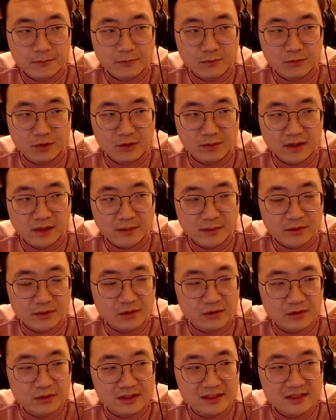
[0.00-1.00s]

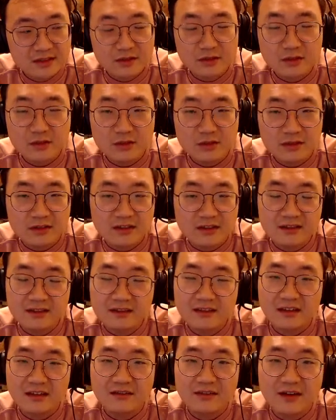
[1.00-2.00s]
people still holding on to
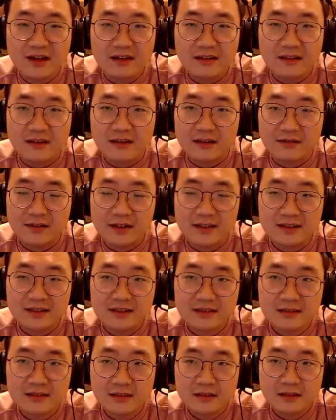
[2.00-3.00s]
the fact that Rets
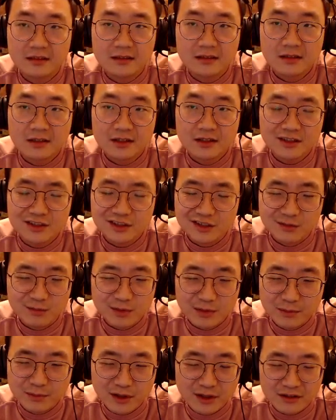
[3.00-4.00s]
shouldn't be
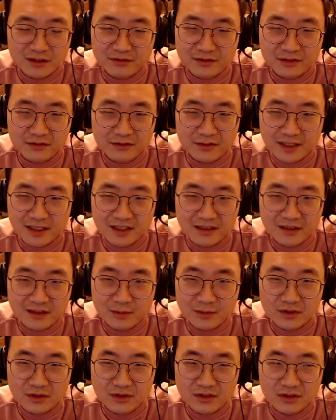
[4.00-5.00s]
part of your rating
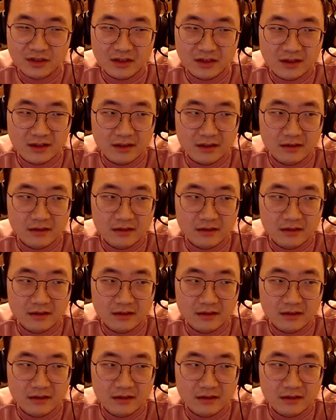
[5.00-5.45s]
community, that